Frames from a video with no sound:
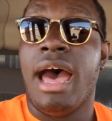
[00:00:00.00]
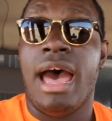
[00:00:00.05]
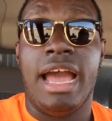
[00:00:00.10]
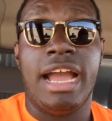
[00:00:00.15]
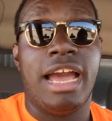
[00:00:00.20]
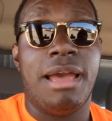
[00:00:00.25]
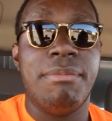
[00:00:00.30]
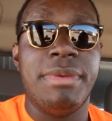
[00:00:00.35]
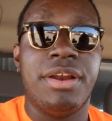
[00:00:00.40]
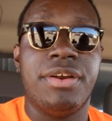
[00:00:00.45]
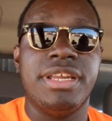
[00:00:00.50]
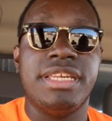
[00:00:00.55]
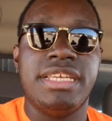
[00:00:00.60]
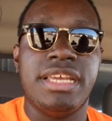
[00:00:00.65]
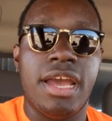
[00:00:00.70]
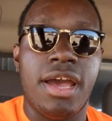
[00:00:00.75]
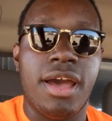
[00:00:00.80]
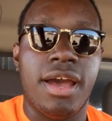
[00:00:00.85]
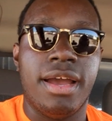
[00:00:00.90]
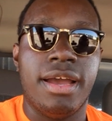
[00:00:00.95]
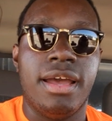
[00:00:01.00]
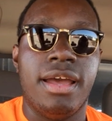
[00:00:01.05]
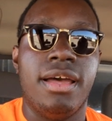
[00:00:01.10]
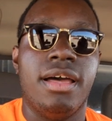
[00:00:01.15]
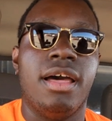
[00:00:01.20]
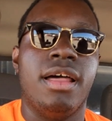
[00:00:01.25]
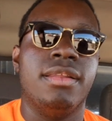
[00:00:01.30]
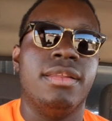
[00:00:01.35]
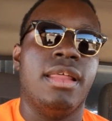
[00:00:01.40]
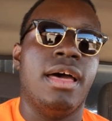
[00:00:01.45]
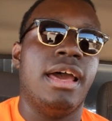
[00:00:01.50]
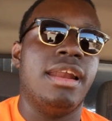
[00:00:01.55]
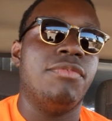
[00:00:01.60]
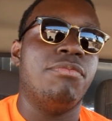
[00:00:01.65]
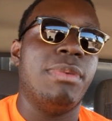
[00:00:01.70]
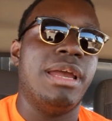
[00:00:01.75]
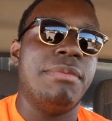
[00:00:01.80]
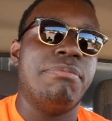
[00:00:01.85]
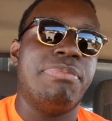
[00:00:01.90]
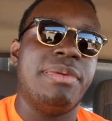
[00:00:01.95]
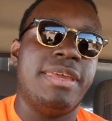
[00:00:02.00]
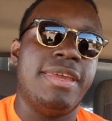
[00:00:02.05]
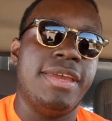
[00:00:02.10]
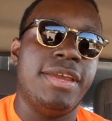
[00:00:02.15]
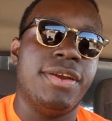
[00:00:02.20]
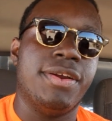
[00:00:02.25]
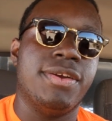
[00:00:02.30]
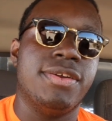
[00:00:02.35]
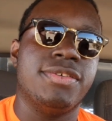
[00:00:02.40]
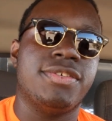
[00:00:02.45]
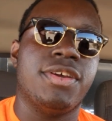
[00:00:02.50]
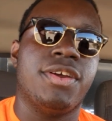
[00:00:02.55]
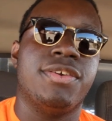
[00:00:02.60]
I got married young. A lot of my peers